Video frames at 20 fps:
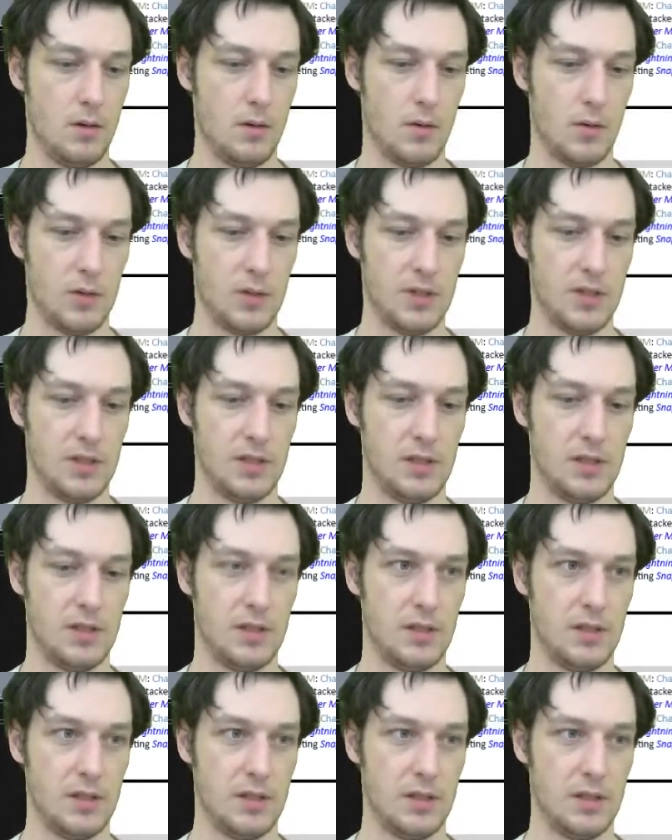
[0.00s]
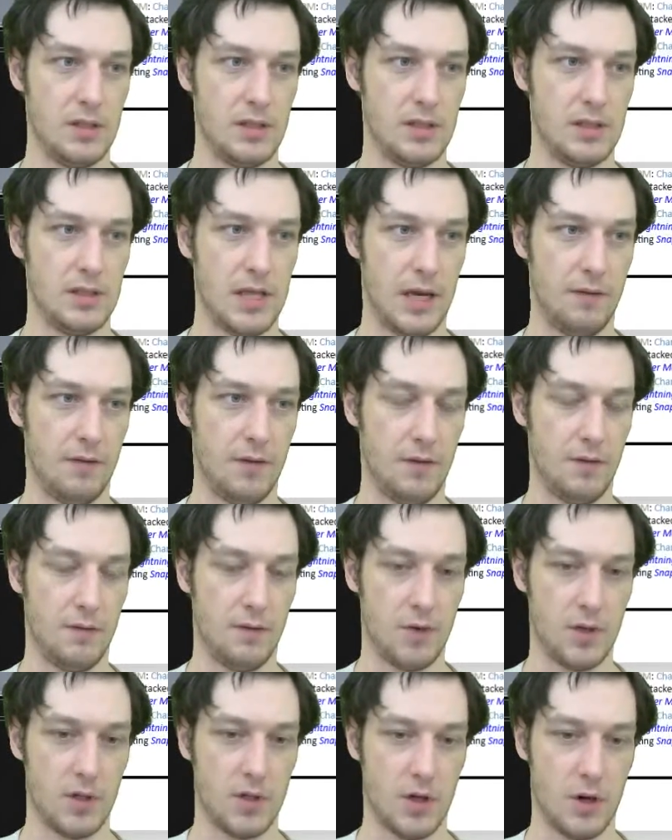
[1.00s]
or save it
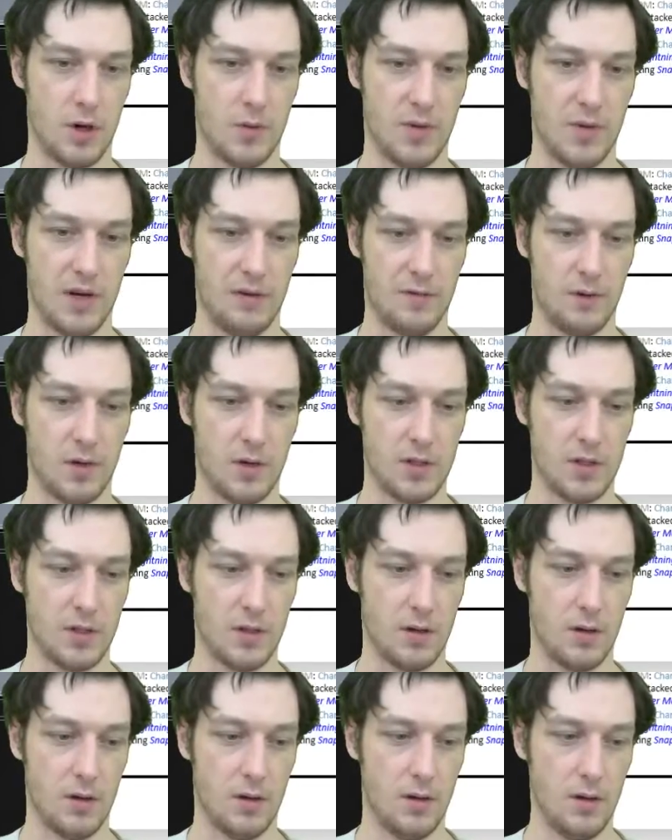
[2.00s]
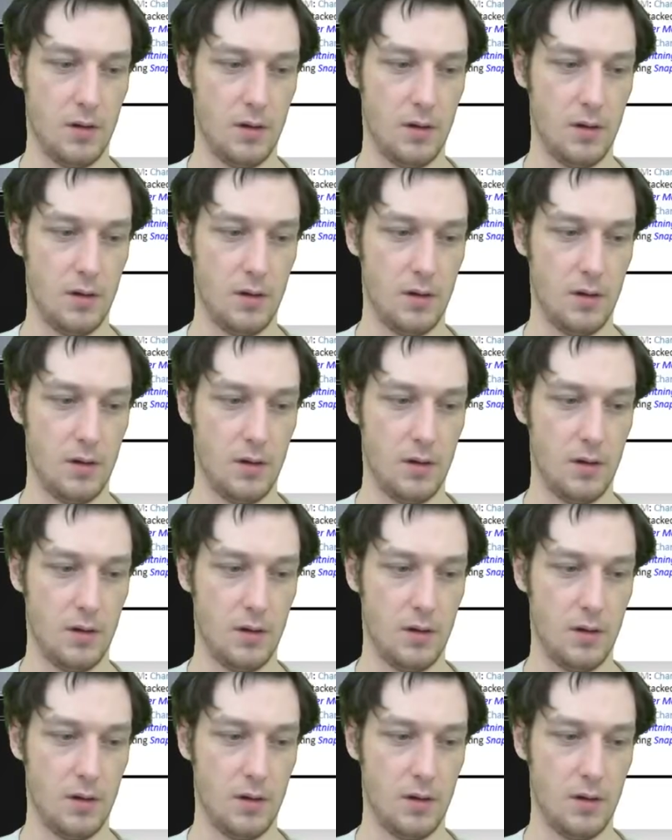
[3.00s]
for a tar pit for a turn.